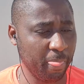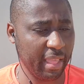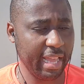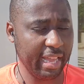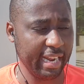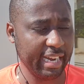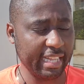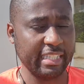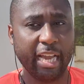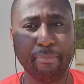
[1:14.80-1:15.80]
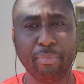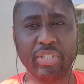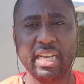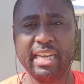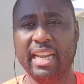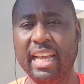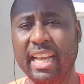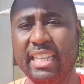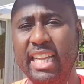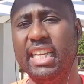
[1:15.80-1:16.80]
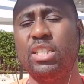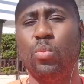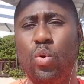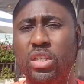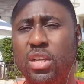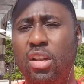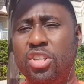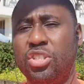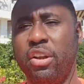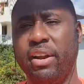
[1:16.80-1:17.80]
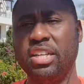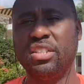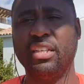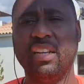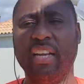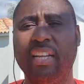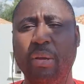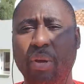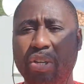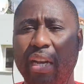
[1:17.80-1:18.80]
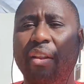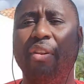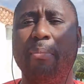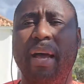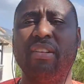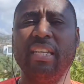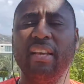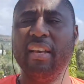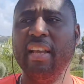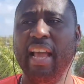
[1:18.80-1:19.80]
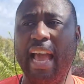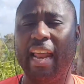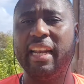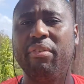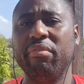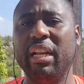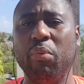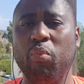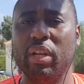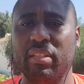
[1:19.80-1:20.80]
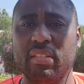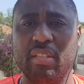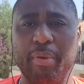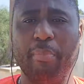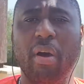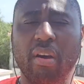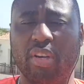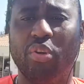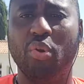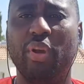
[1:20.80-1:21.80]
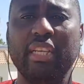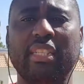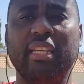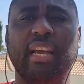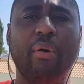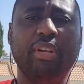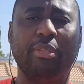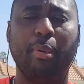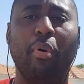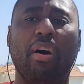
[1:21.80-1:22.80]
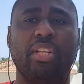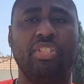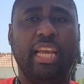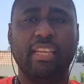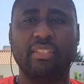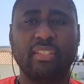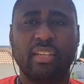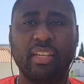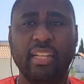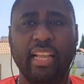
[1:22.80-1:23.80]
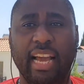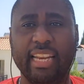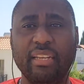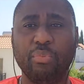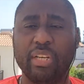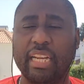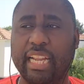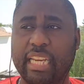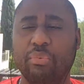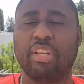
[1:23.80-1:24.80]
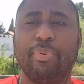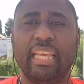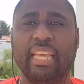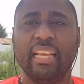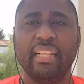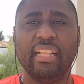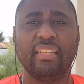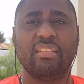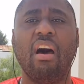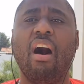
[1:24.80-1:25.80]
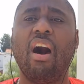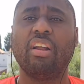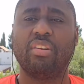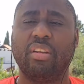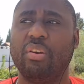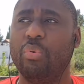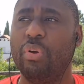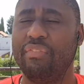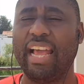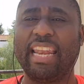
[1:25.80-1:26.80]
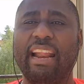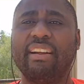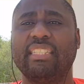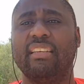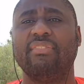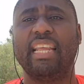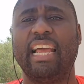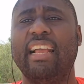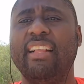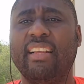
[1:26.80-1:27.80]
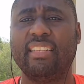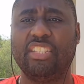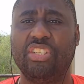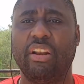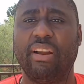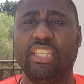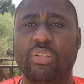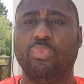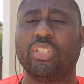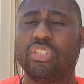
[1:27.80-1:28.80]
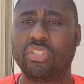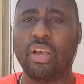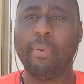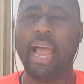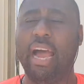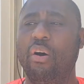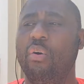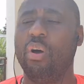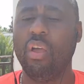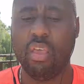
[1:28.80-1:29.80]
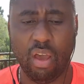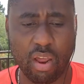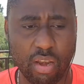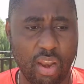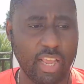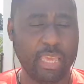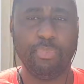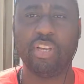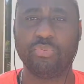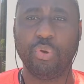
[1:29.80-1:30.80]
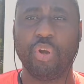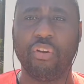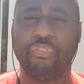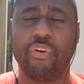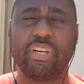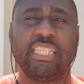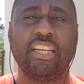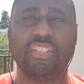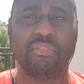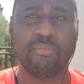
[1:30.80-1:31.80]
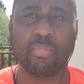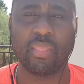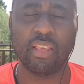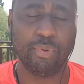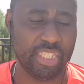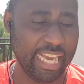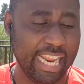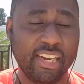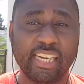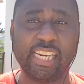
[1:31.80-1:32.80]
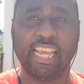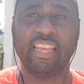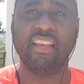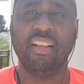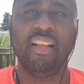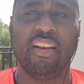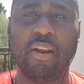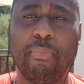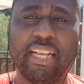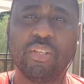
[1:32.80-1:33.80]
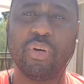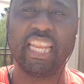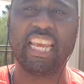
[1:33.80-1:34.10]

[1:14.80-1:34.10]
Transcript: And at that time, people were saying this was a lost generation. They weren't doing anything about it, and I didn't really want to be part of the noise. I wanted to be part of the change. I didn't want to be tarred with that narrative that this generation was somehow unlucky because we were going through a recession. Because at the end of the day, no matter what the